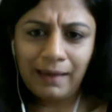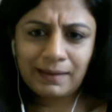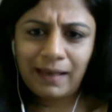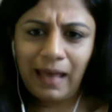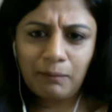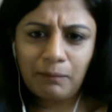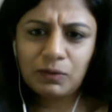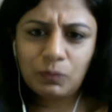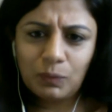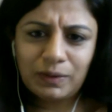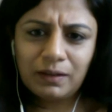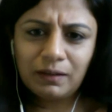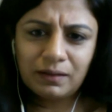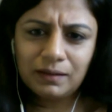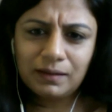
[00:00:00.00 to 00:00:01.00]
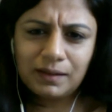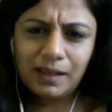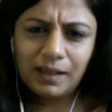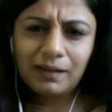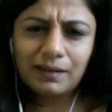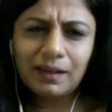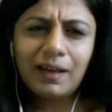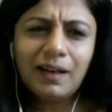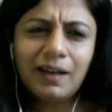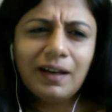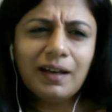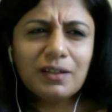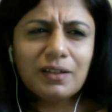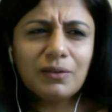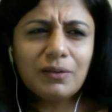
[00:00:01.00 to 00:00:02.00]
camps within the state.
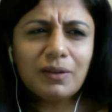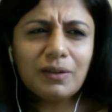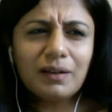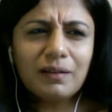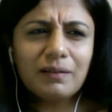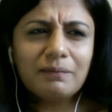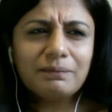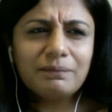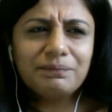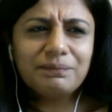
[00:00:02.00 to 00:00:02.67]
I